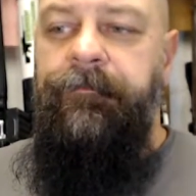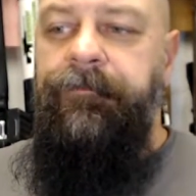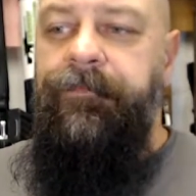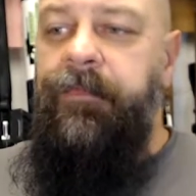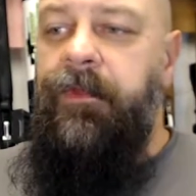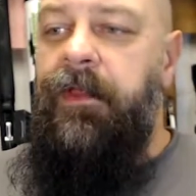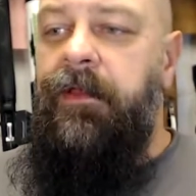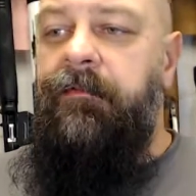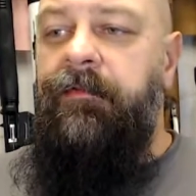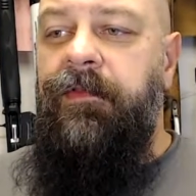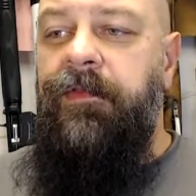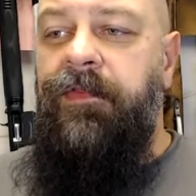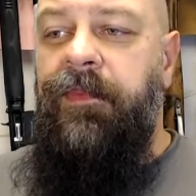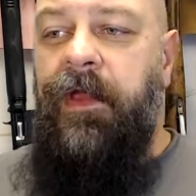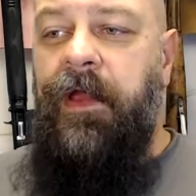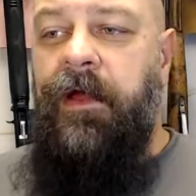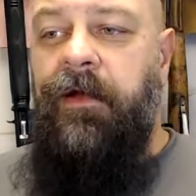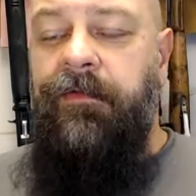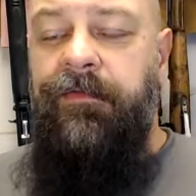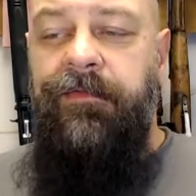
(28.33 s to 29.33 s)
even
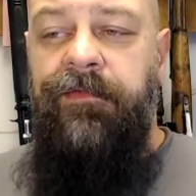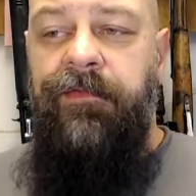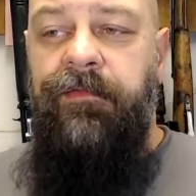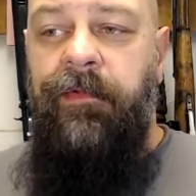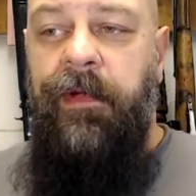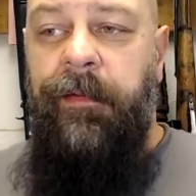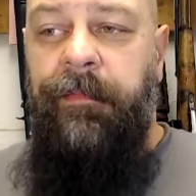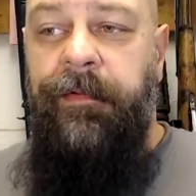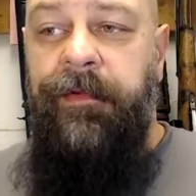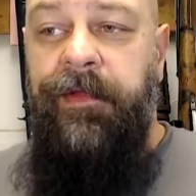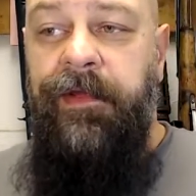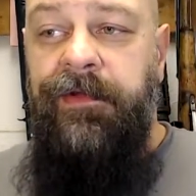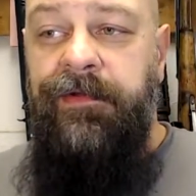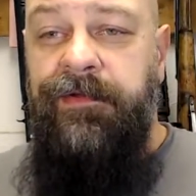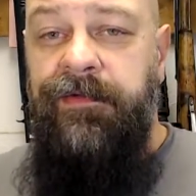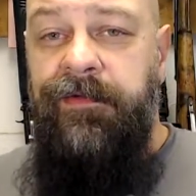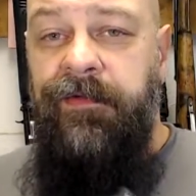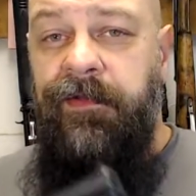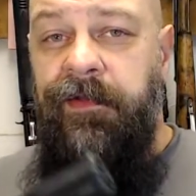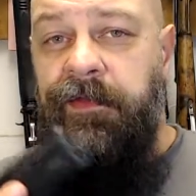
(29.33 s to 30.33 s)
thousands of
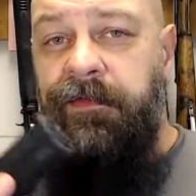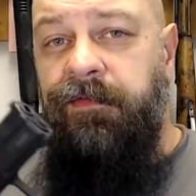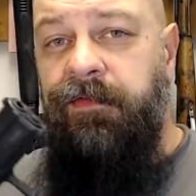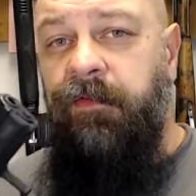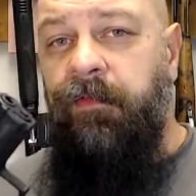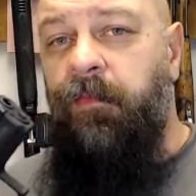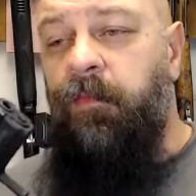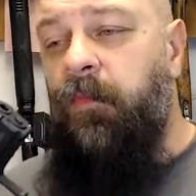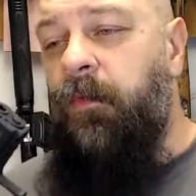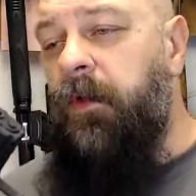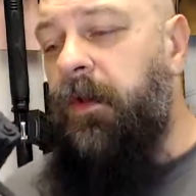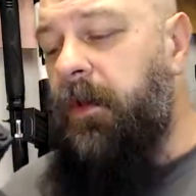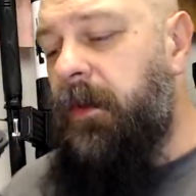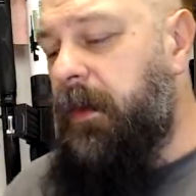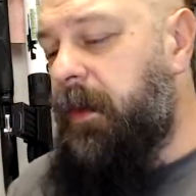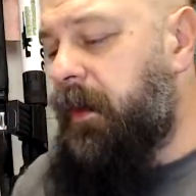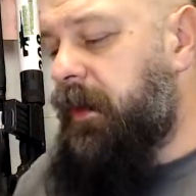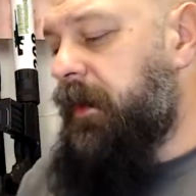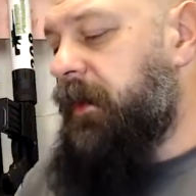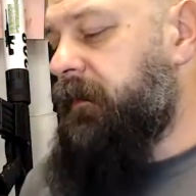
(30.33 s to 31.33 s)
repetitions of this to
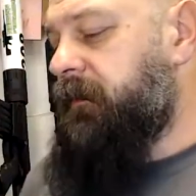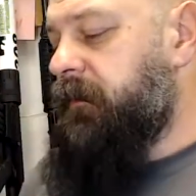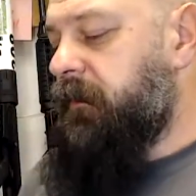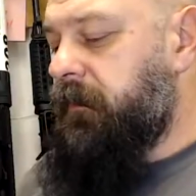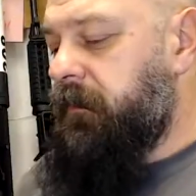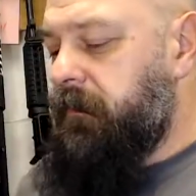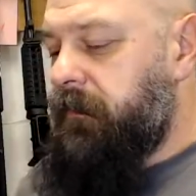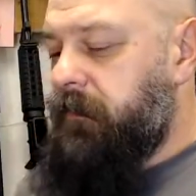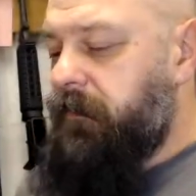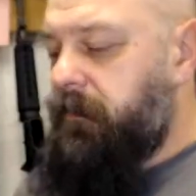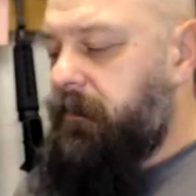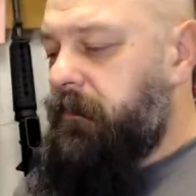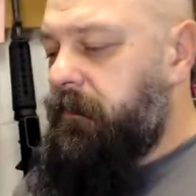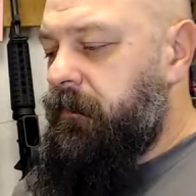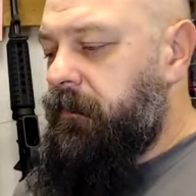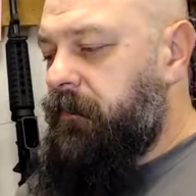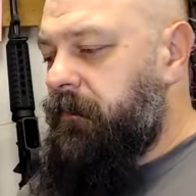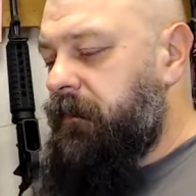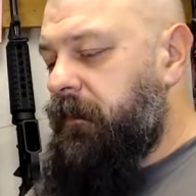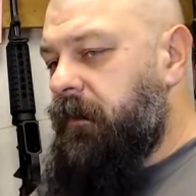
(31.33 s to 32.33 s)
really get
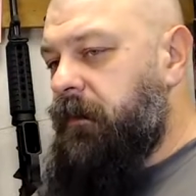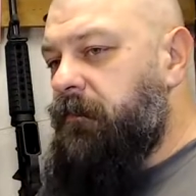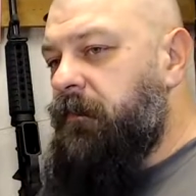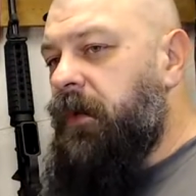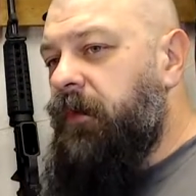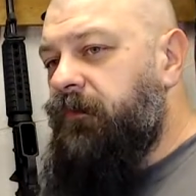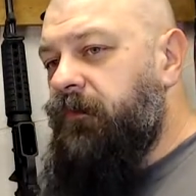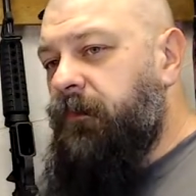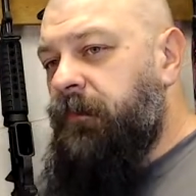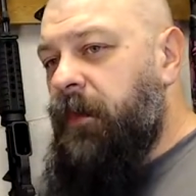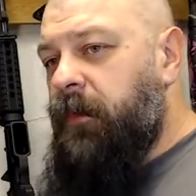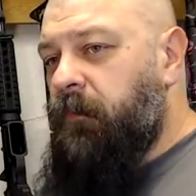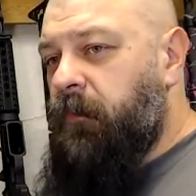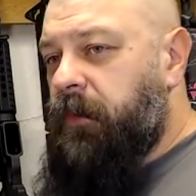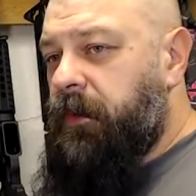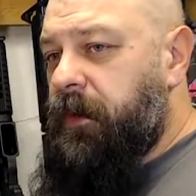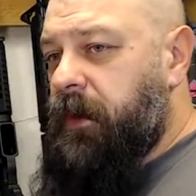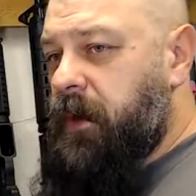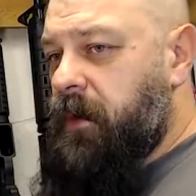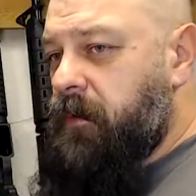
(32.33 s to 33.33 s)
the muscle memory
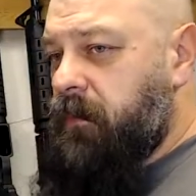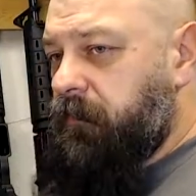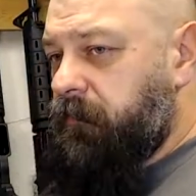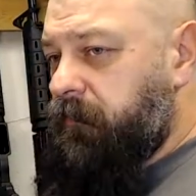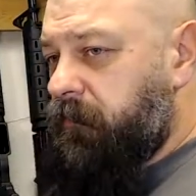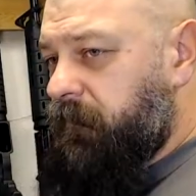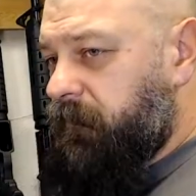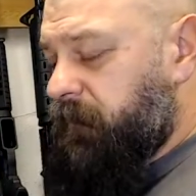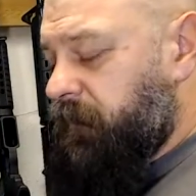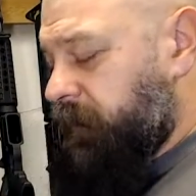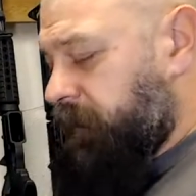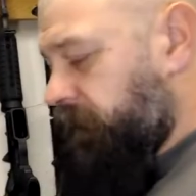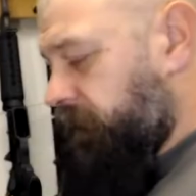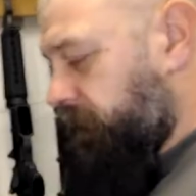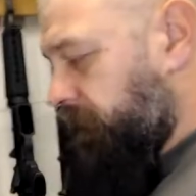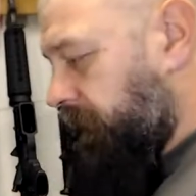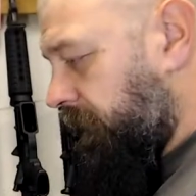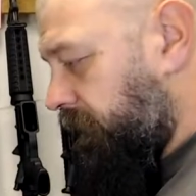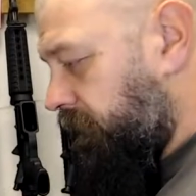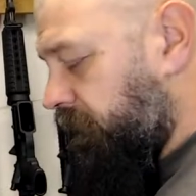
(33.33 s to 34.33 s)
down for these
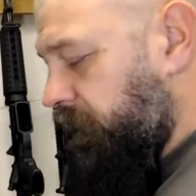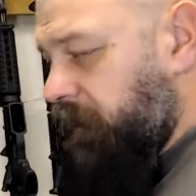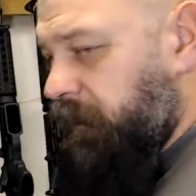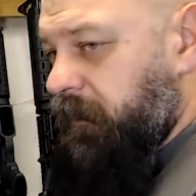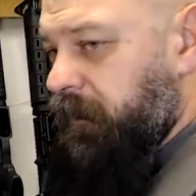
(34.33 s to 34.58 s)
things.